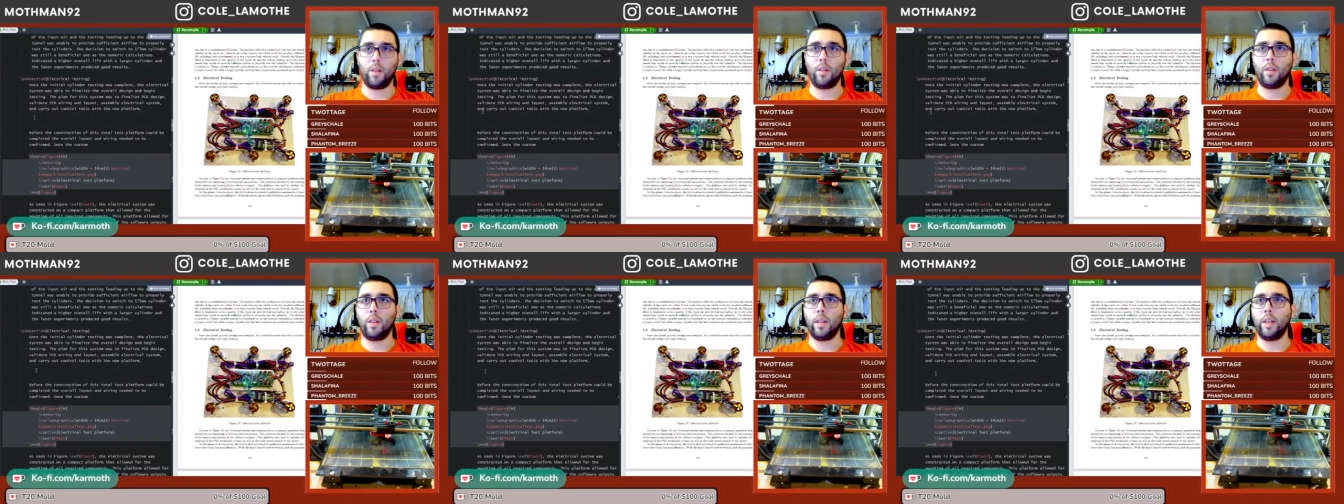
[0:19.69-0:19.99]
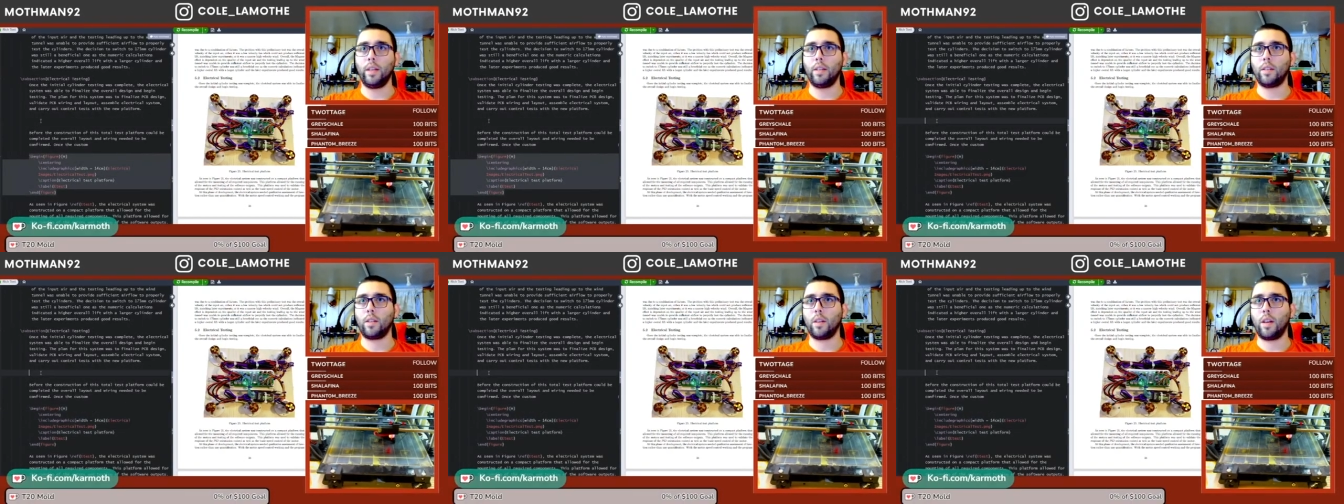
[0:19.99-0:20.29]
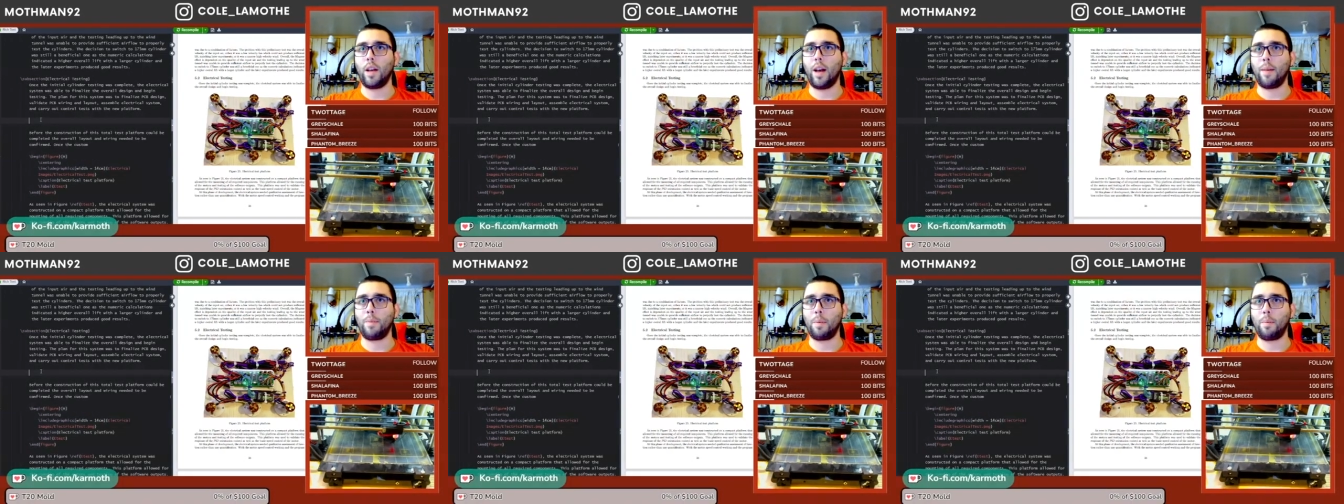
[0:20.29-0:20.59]
this,
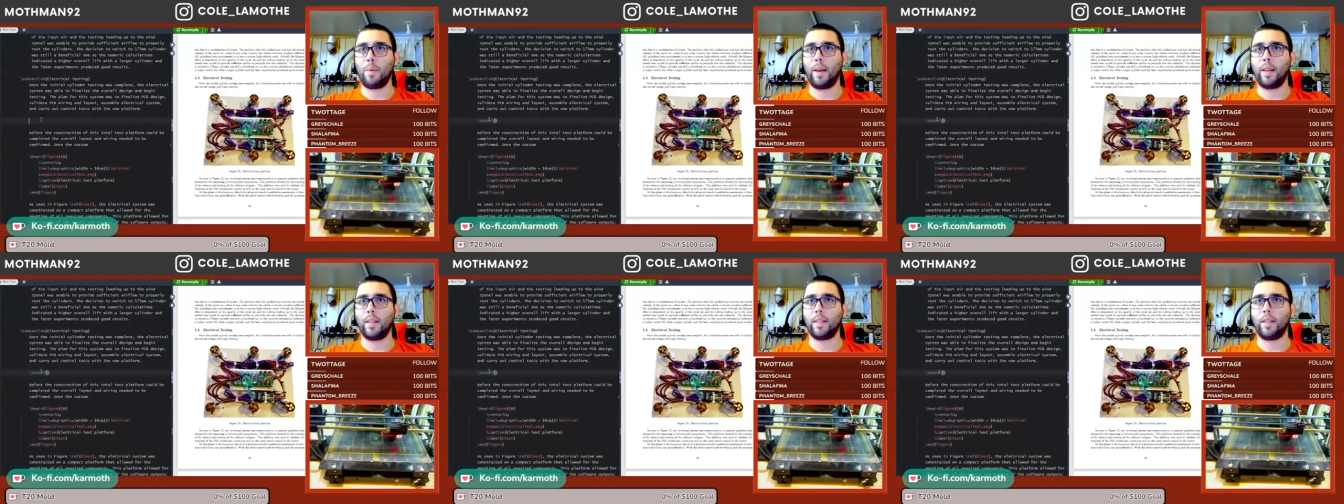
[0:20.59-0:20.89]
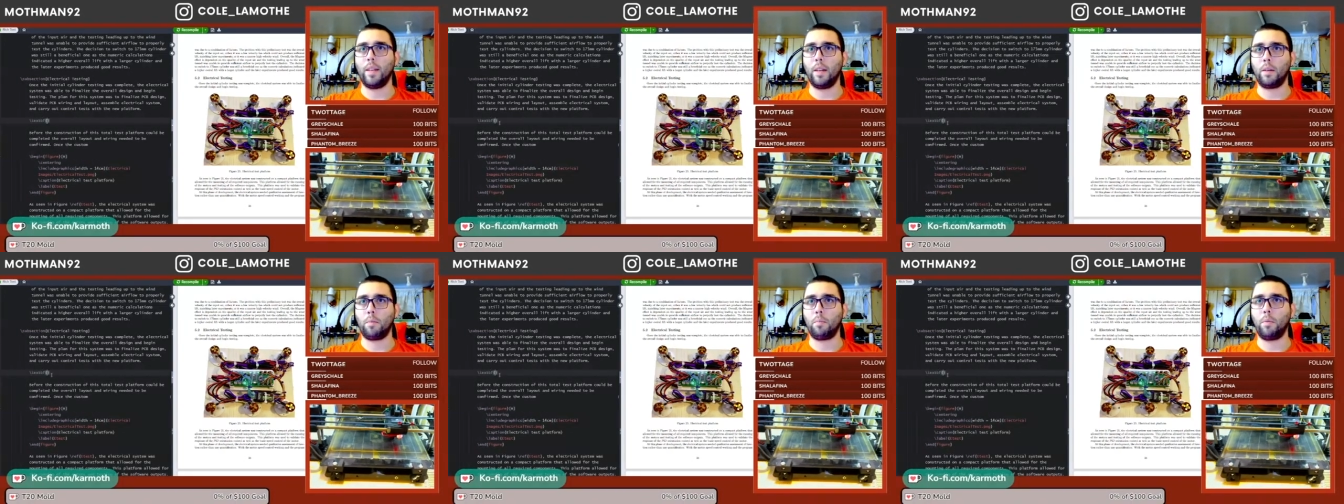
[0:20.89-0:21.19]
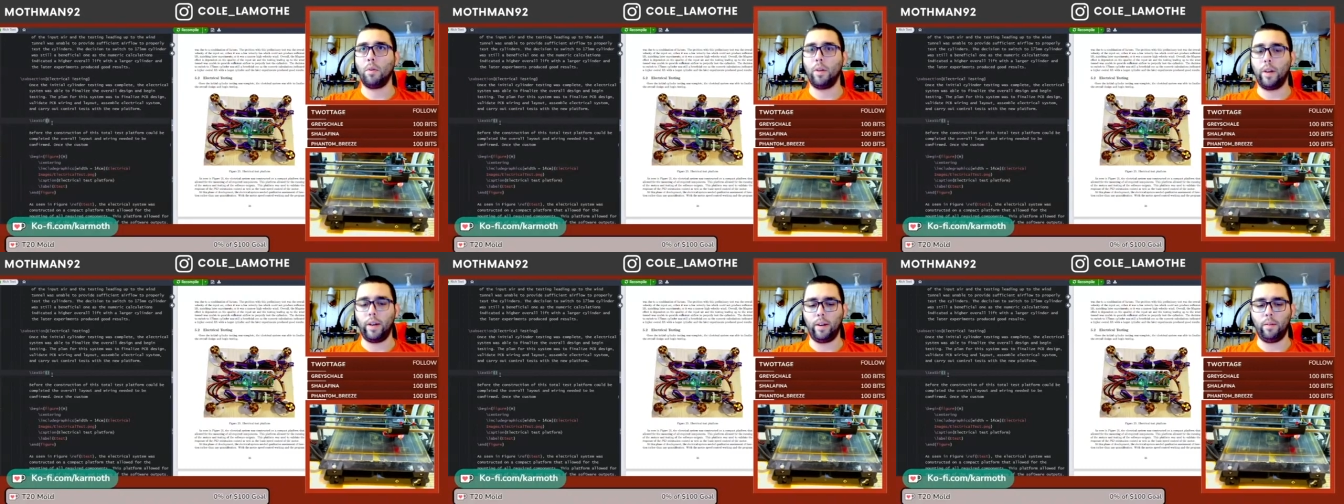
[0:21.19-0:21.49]
copy paste it,
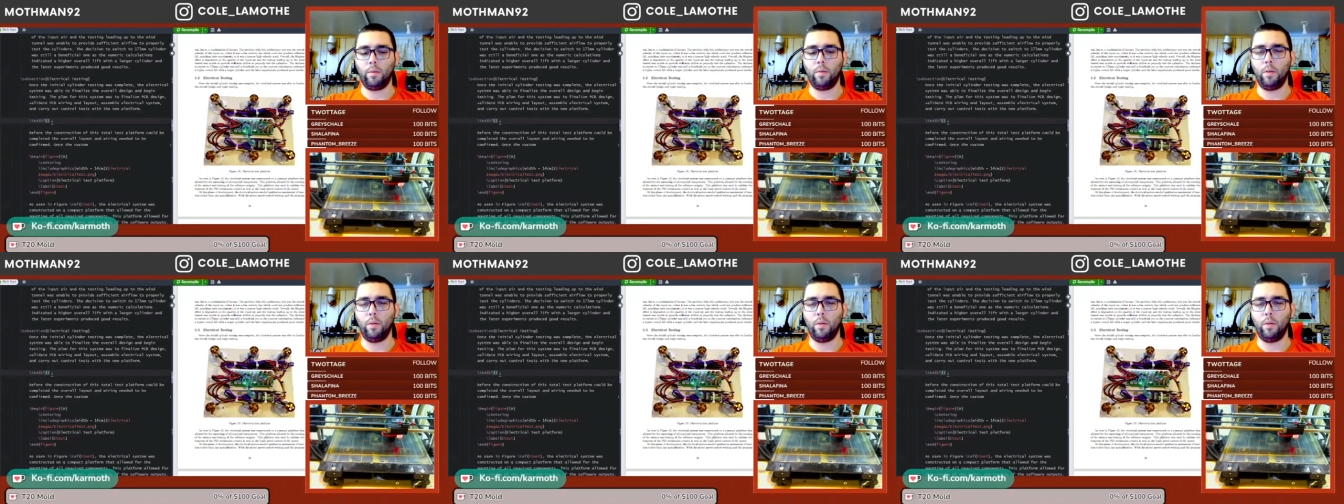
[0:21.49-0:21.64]
put it